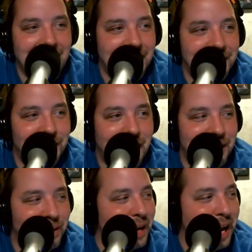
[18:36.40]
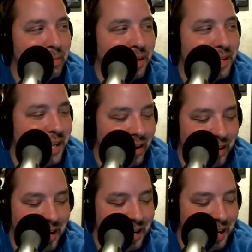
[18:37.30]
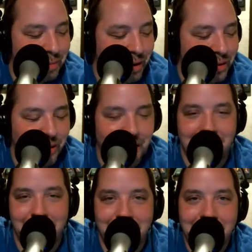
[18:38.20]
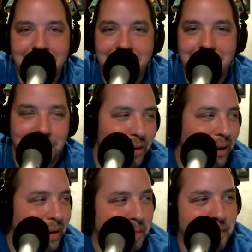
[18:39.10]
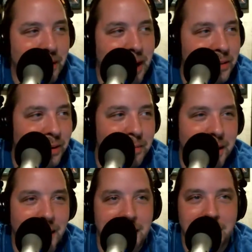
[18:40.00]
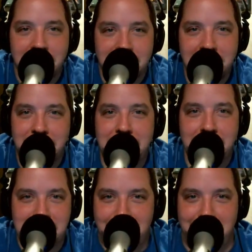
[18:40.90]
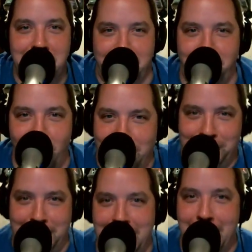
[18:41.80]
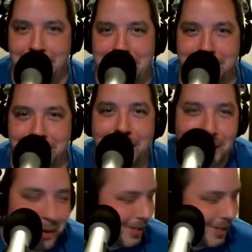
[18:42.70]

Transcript: don't aim to sound like him, although I know there are probably people out there who'll be like, he's even using his voice to copy Joe.